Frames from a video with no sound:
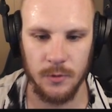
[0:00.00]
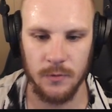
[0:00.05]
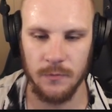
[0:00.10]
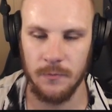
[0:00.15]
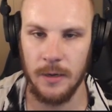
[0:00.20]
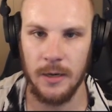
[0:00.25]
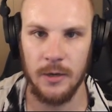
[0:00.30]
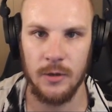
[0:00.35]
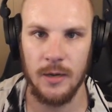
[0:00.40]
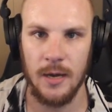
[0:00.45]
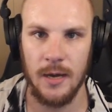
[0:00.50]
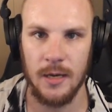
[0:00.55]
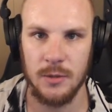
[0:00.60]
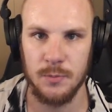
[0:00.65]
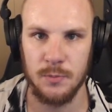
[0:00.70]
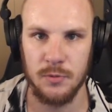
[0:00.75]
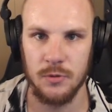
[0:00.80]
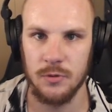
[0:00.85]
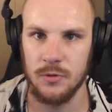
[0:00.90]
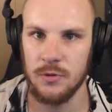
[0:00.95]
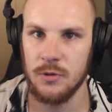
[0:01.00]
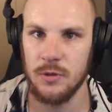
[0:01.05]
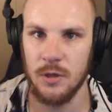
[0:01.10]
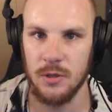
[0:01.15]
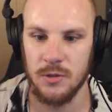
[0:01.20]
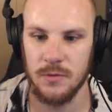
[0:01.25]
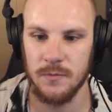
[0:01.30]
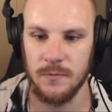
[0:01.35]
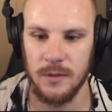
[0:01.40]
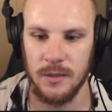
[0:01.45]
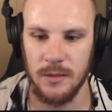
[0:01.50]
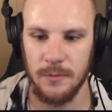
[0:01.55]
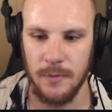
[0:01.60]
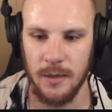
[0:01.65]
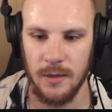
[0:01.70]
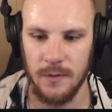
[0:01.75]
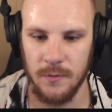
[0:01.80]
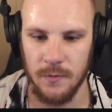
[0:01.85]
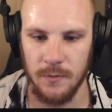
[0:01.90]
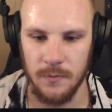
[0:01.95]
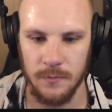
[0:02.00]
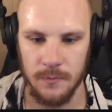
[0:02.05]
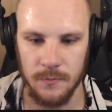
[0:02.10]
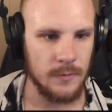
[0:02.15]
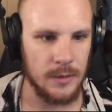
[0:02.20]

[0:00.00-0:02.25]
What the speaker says: but where you export doesn't really matter.